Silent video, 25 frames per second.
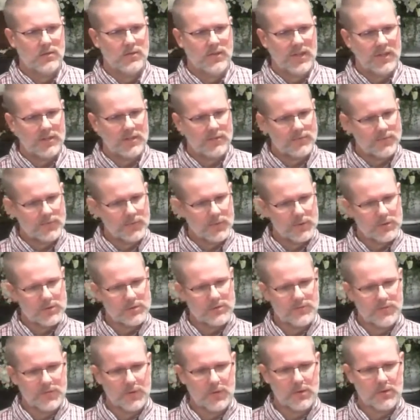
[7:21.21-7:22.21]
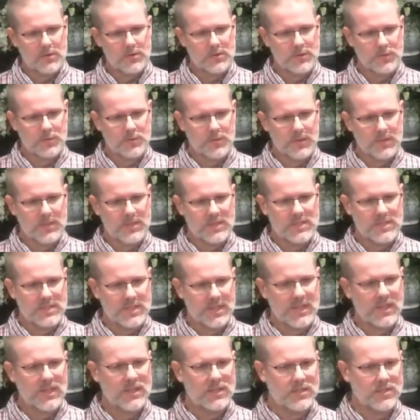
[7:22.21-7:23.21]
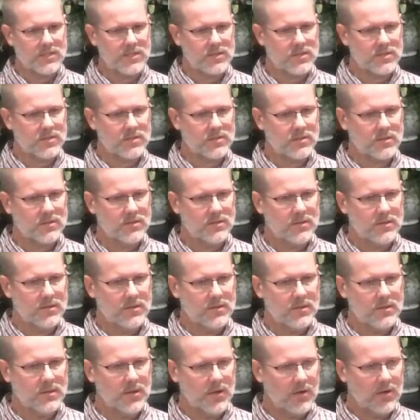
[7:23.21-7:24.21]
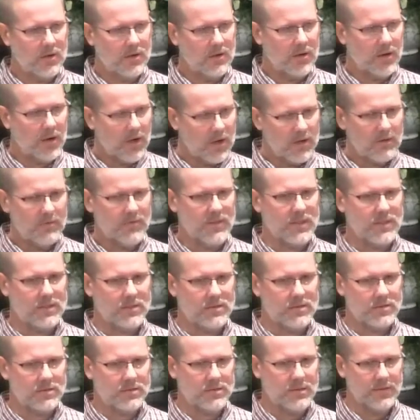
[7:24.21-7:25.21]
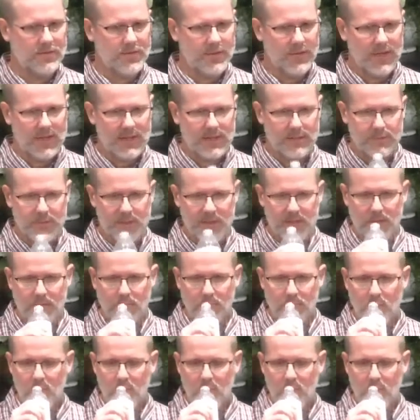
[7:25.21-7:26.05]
that first verse really says all of it, if you ask me.